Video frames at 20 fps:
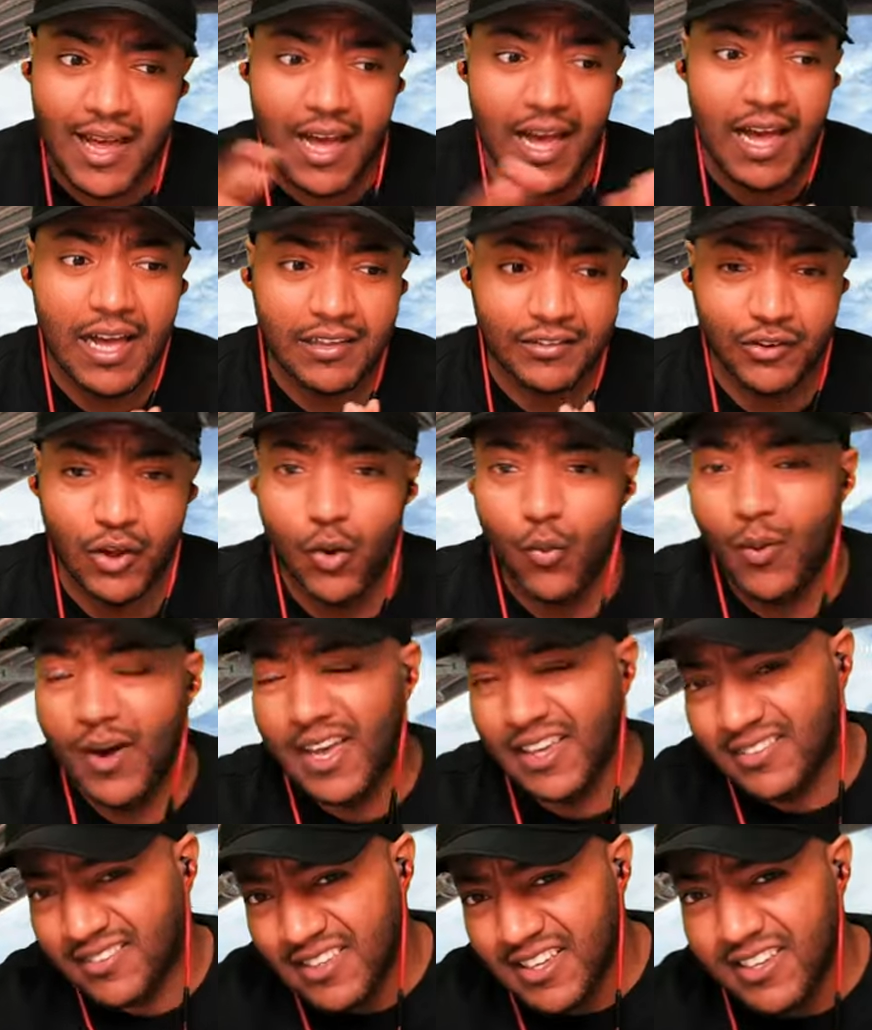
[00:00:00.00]
As
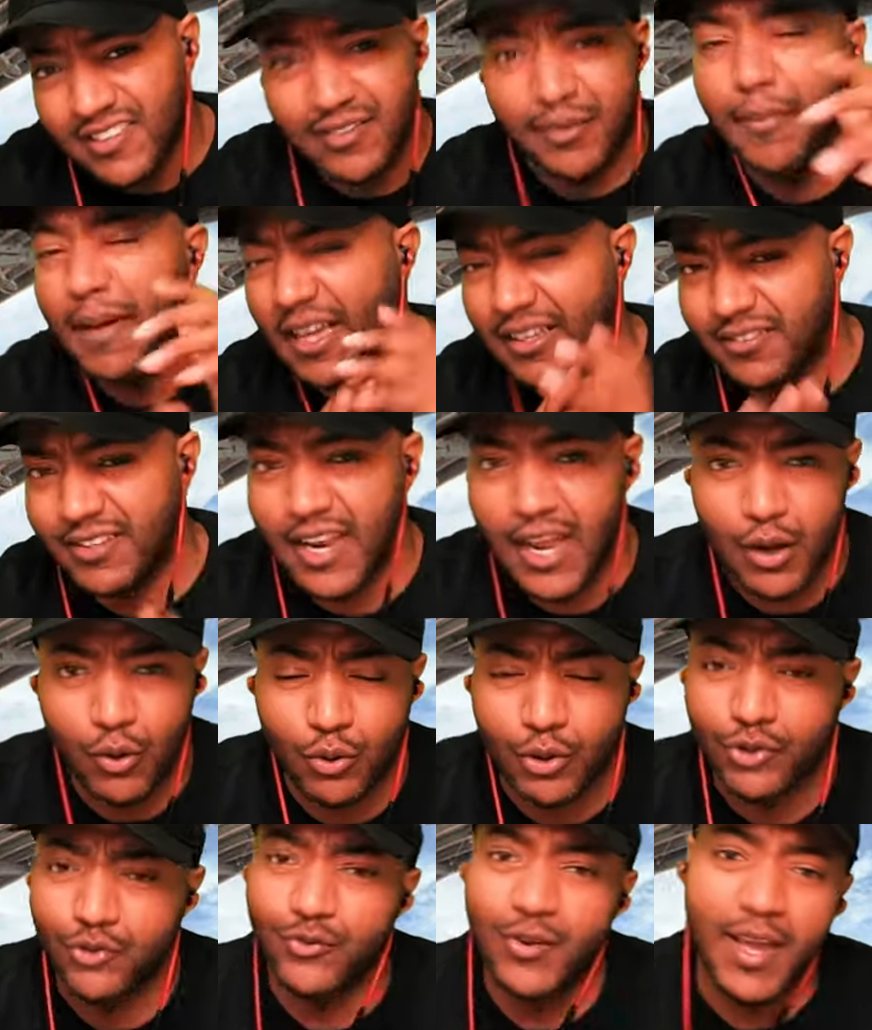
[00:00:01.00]
always, smash a like
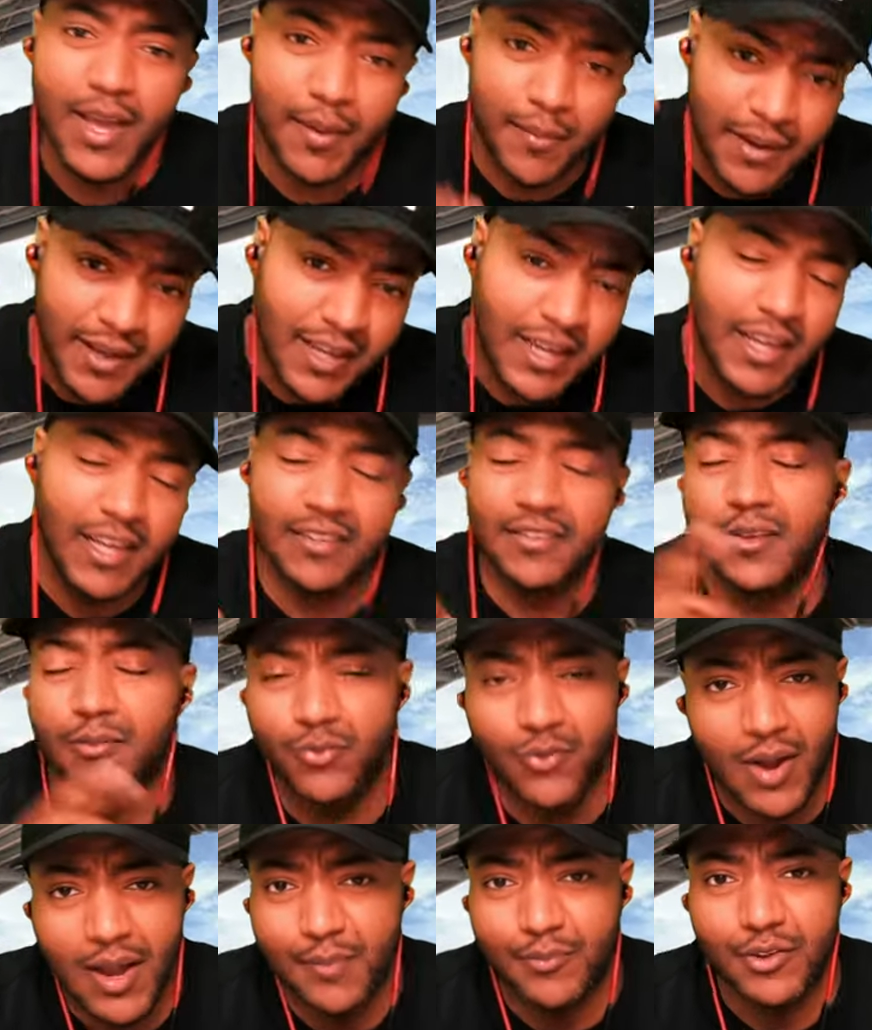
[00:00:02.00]
on the stream and
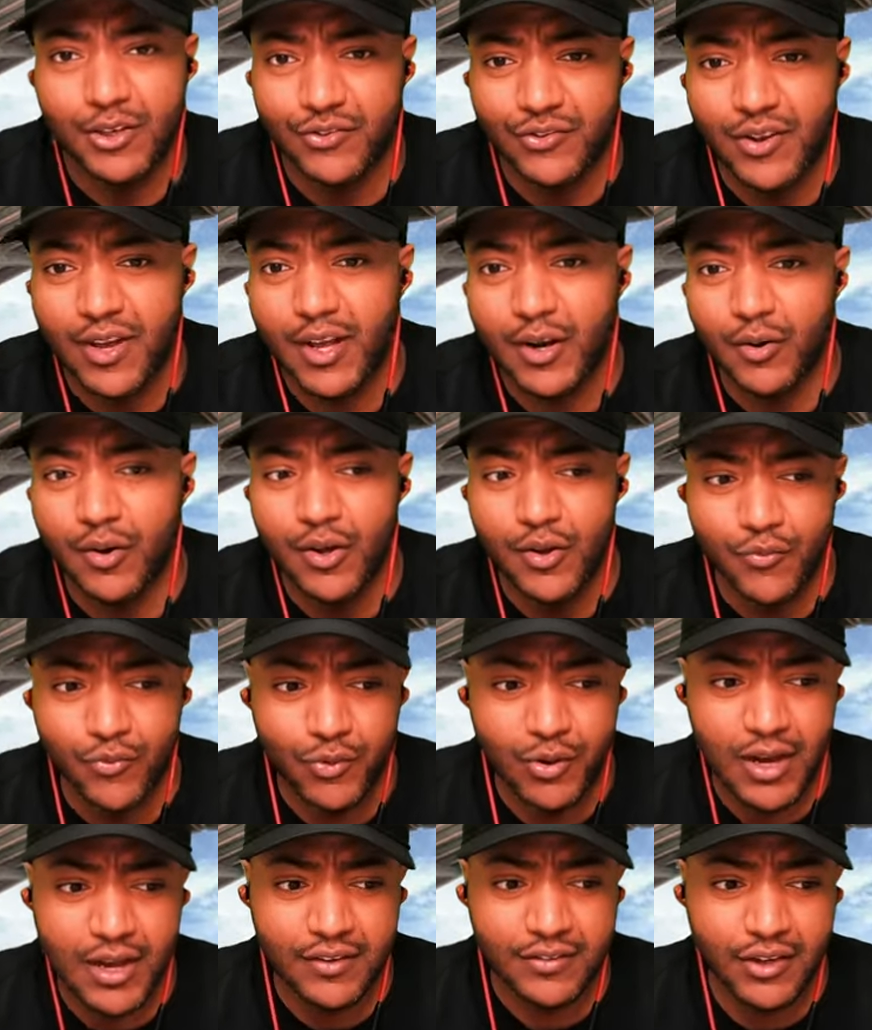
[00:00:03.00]
subscribe to the channel if
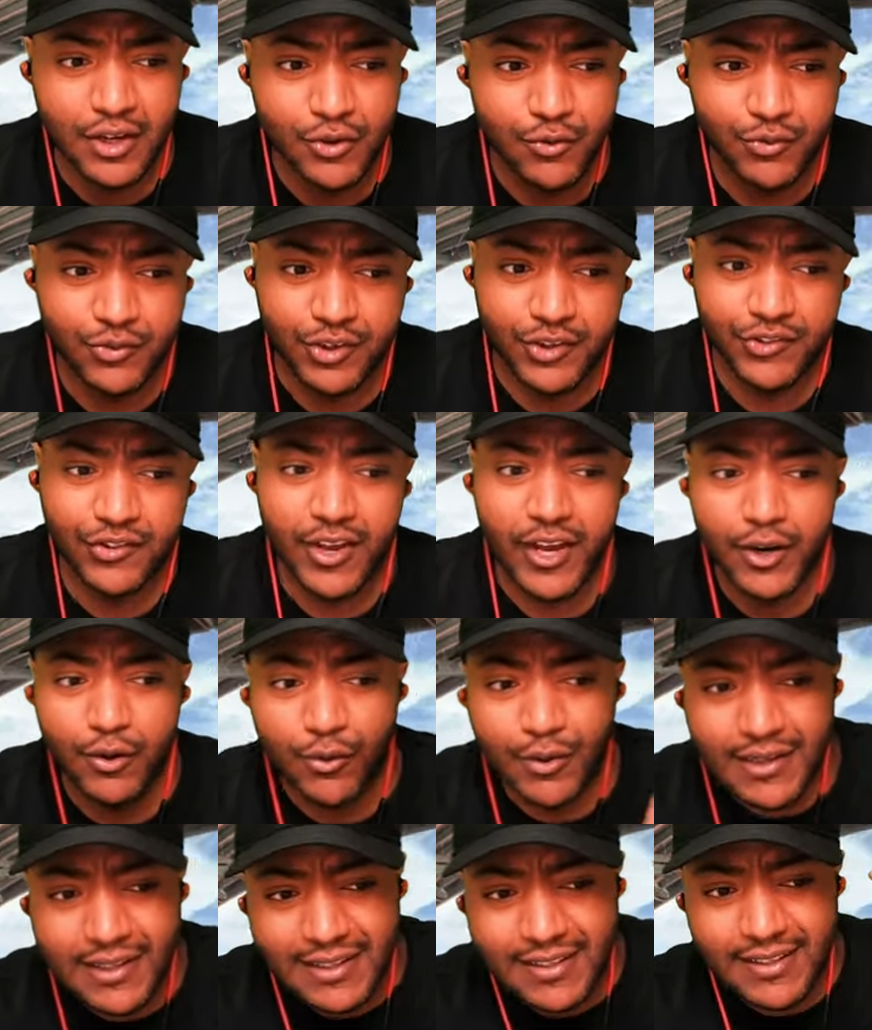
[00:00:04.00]
you guys are new to the channel.